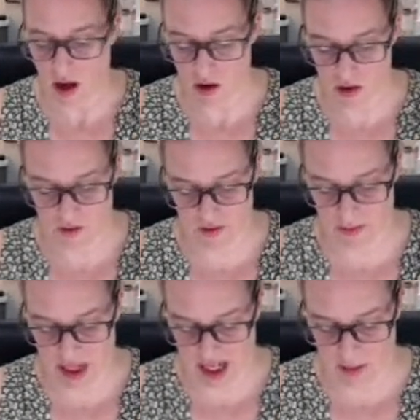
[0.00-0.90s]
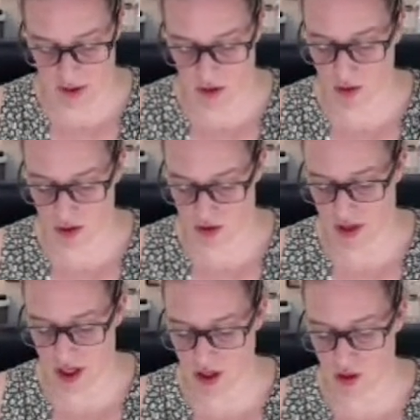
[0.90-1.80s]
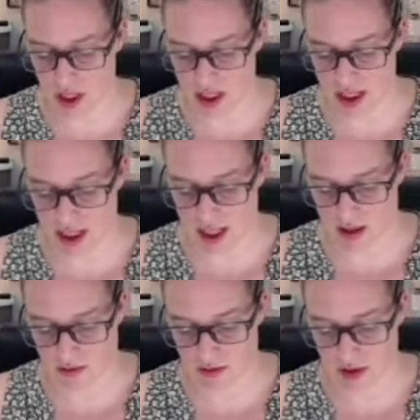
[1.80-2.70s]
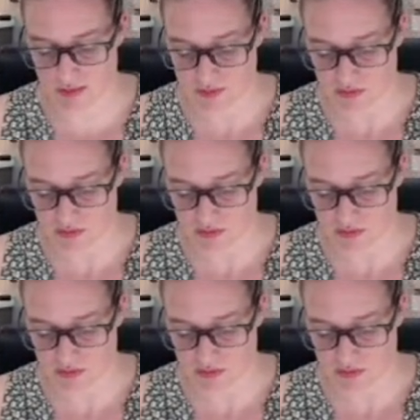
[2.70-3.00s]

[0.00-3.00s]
of being able to order and enjoy the discounts.